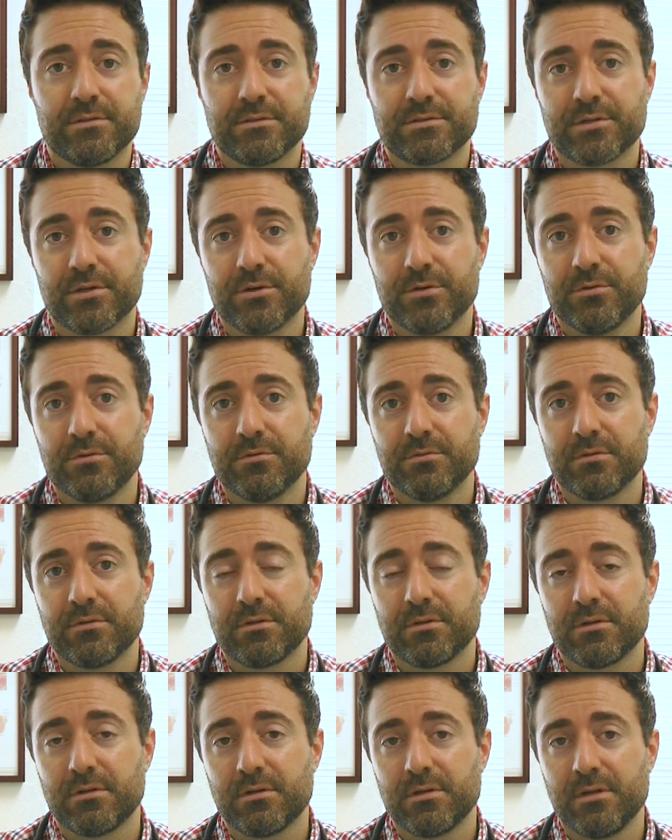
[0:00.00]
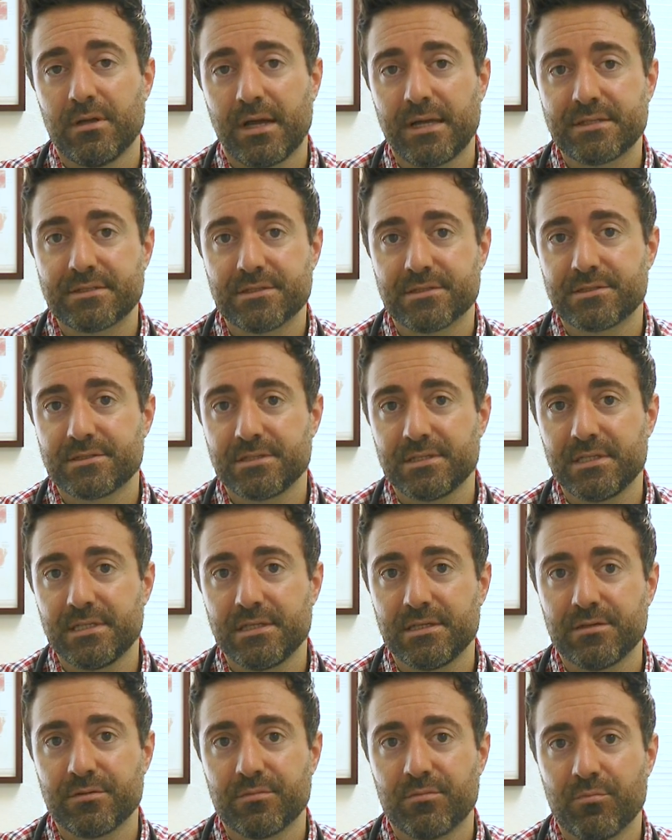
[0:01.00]
So nice to
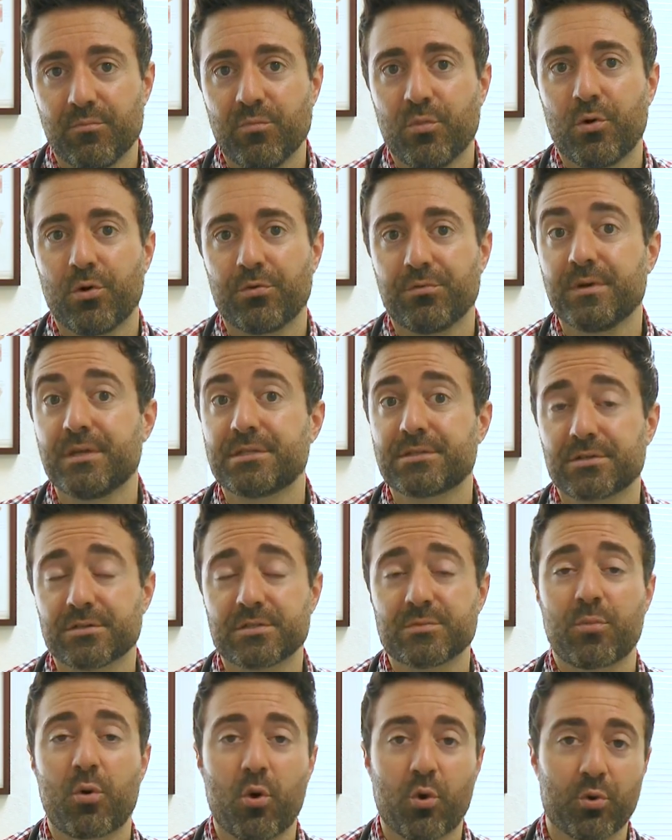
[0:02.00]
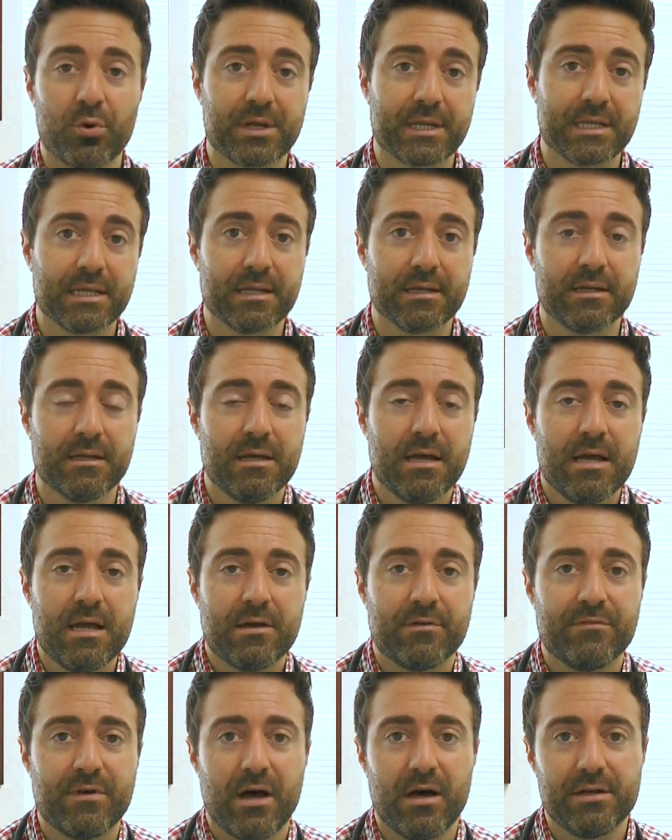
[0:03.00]
see more research pouring in
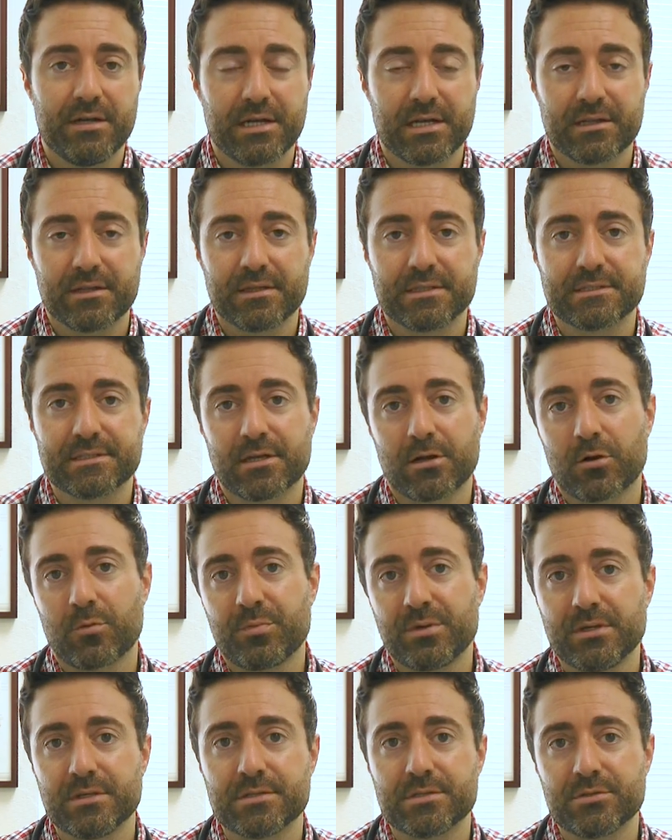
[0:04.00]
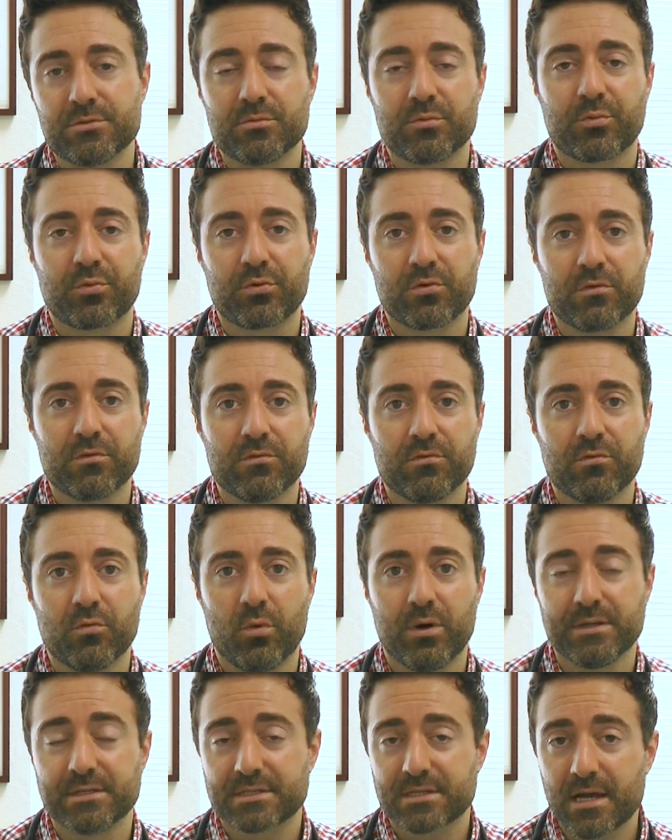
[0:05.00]
validating these therapies to improve
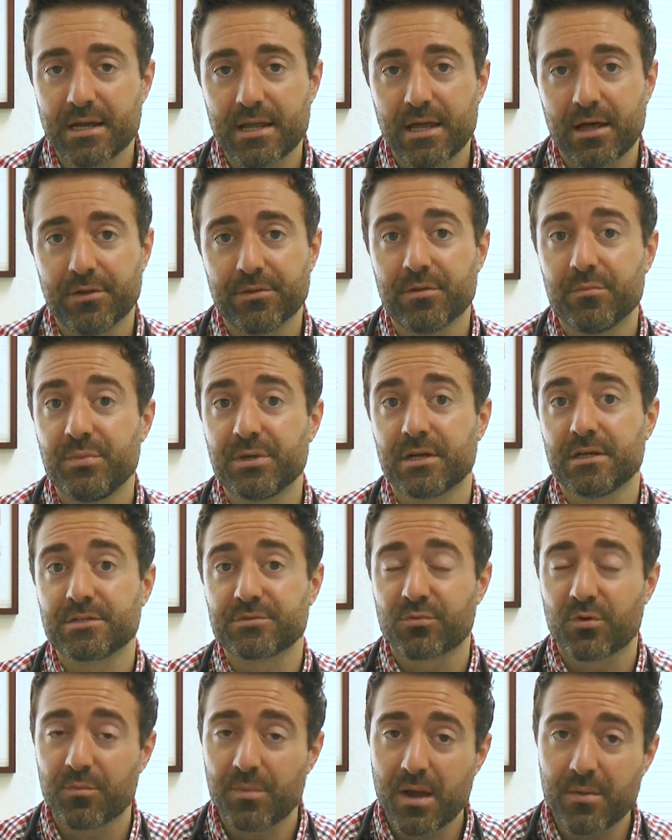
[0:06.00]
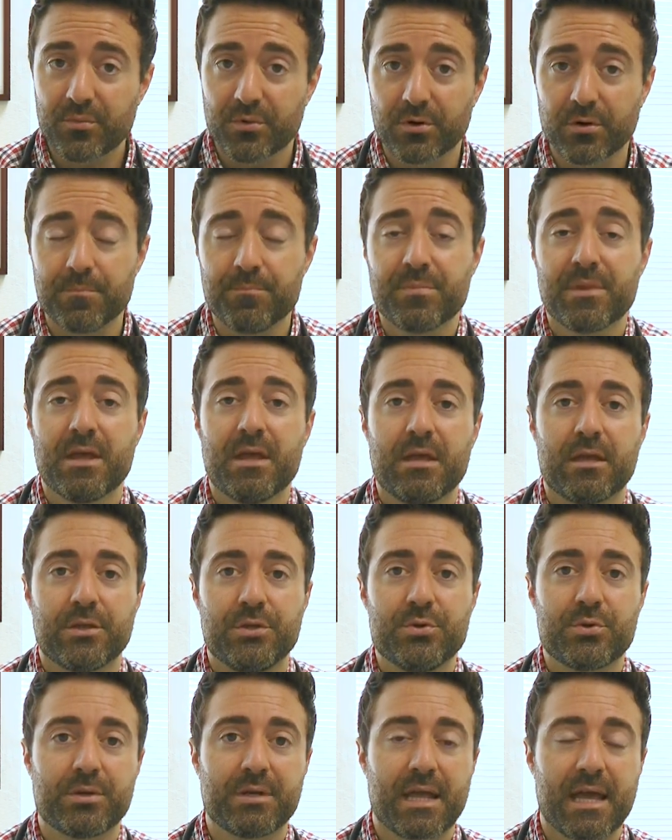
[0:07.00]
one's gut health because remember
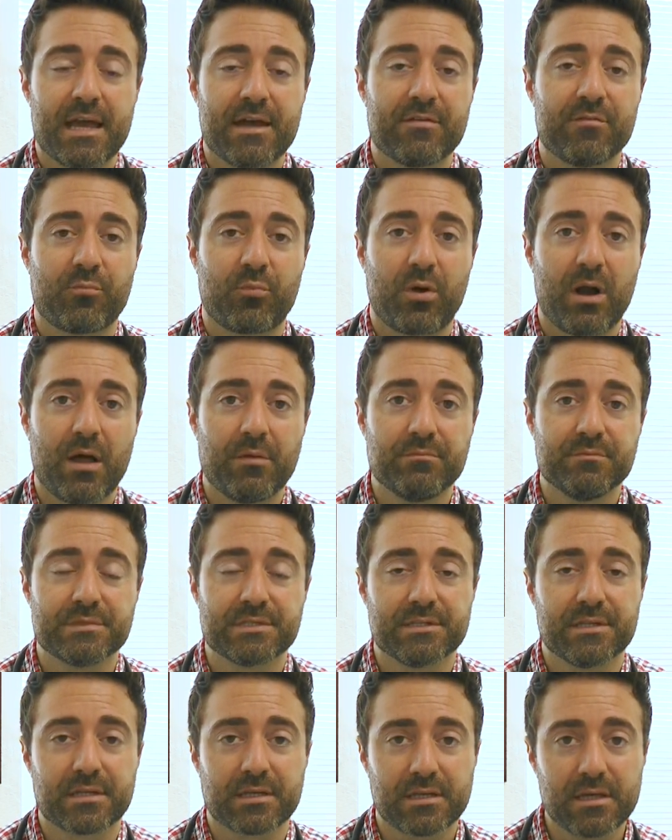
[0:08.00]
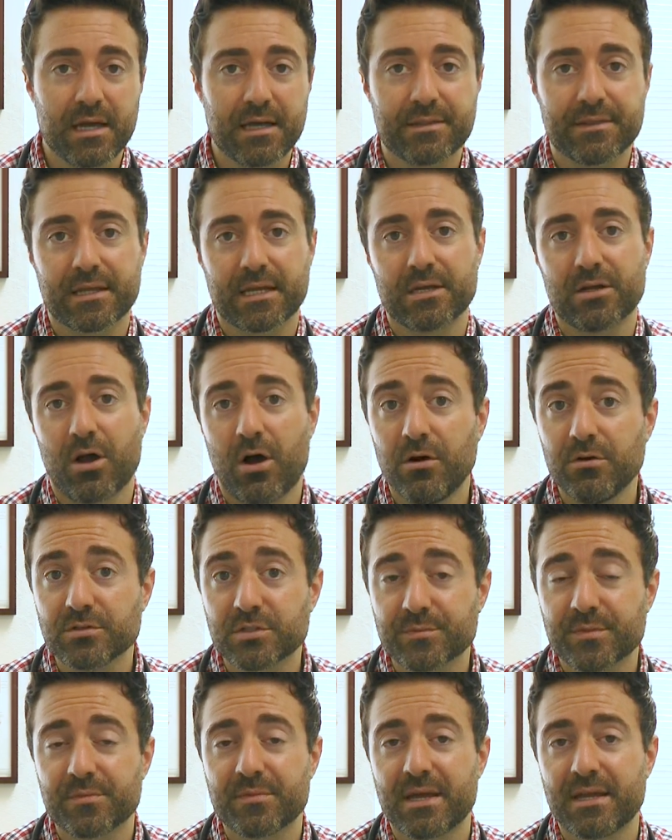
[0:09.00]
you can have problems in the gut that can
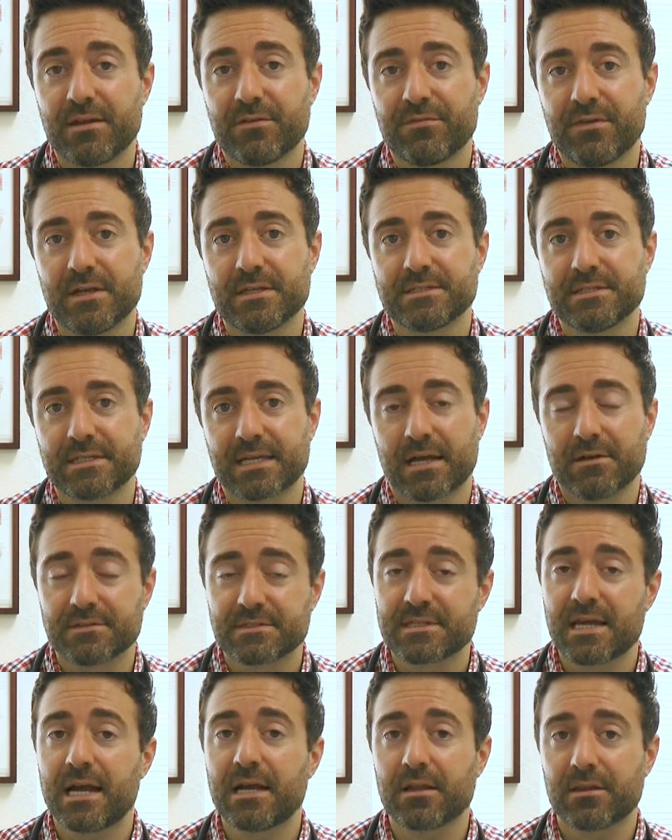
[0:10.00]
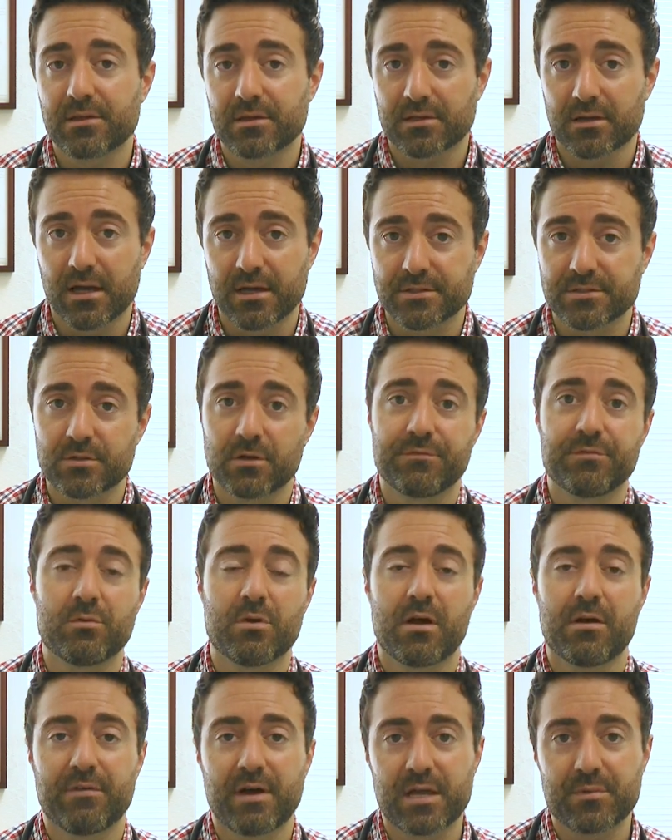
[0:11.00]
also be manifesting outside of the gut so if
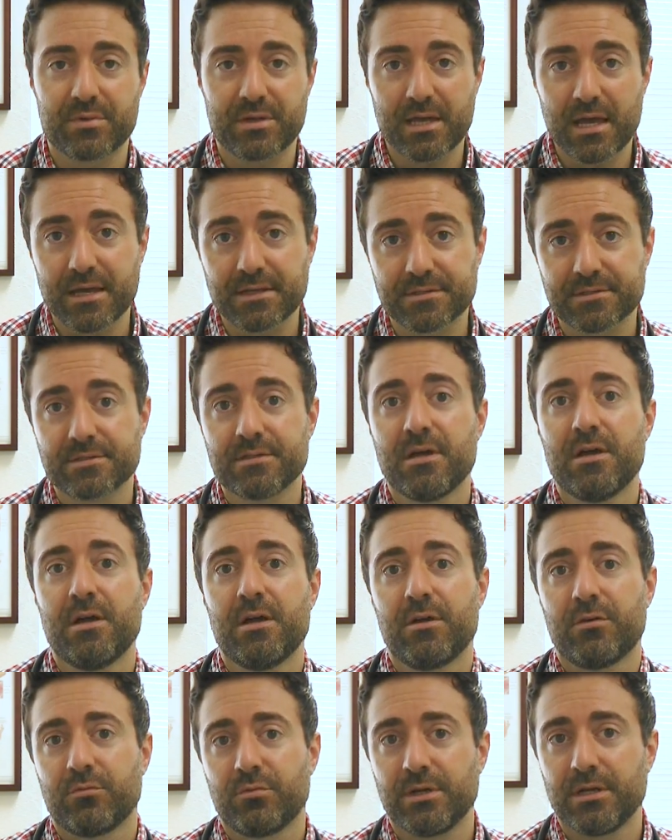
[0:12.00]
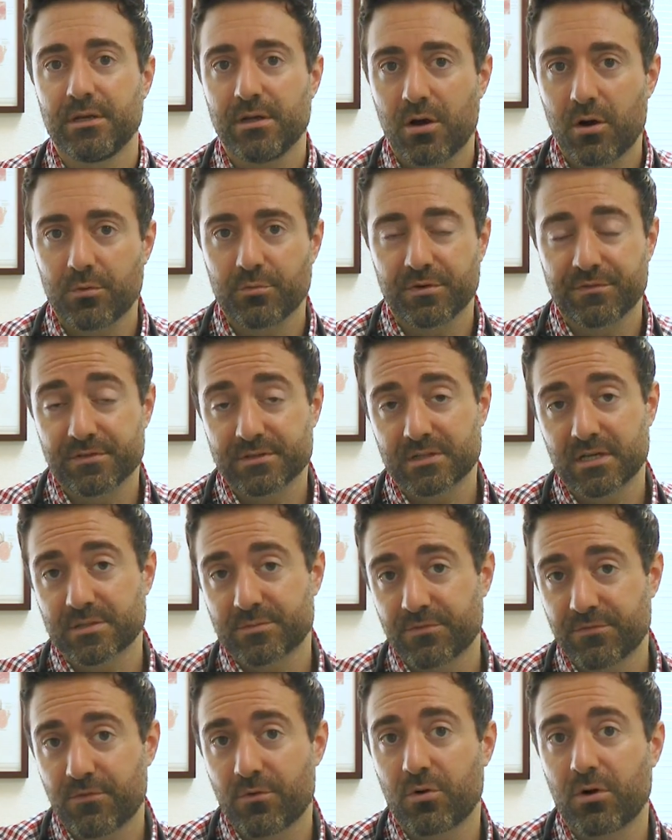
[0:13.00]
you have IBS we know and we've
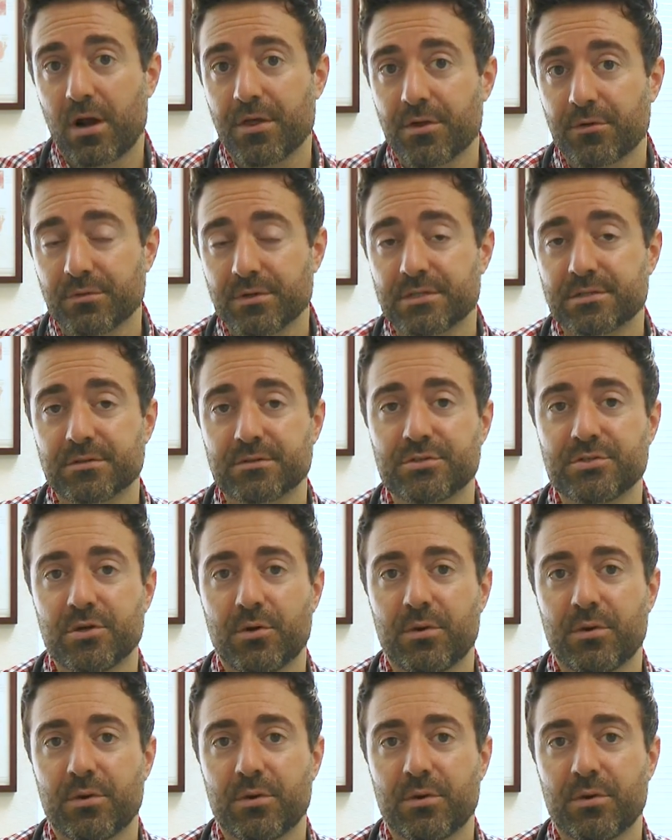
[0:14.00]
discussed before other research